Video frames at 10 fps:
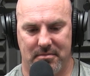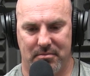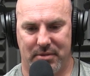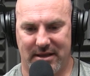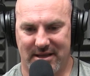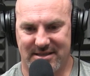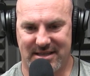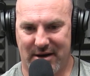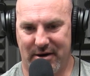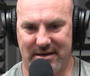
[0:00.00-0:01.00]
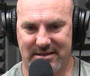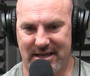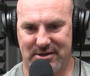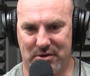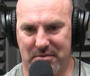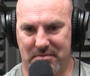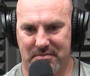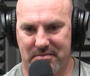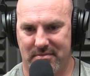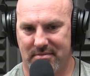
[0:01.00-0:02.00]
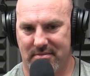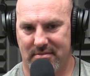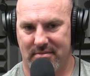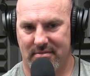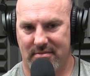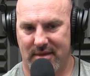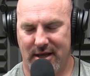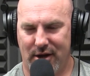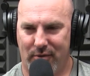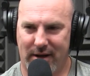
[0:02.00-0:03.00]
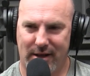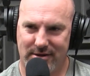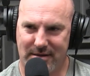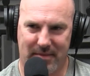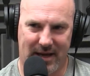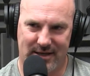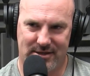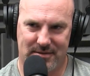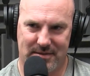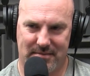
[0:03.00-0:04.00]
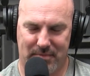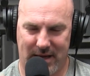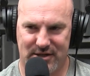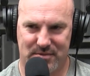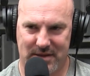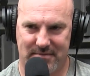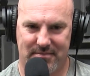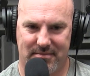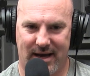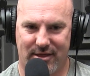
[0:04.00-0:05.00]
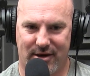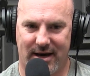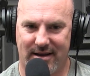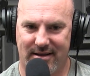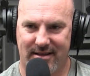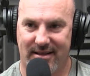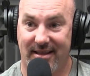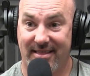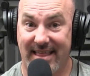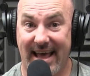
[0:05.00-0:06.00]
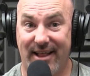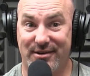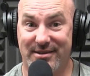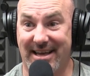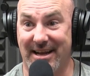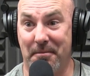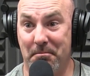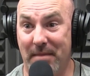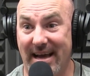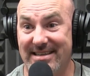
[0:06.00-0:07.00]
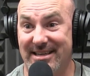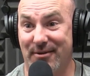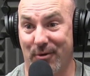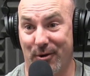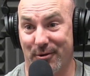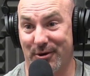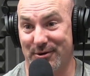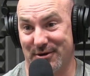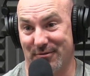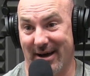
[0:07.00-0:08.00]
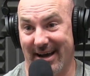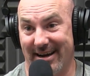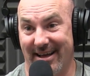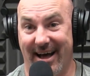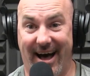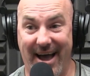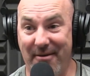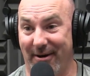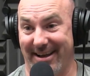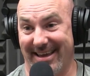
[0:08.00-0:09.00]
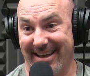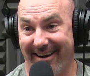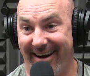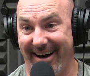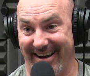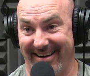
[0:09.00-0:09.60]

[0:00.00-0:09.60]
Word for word: But this is how I say it to them. You know, when I looked at management, management, I thought that looks like an amazing roller coaster ride. I want to get on.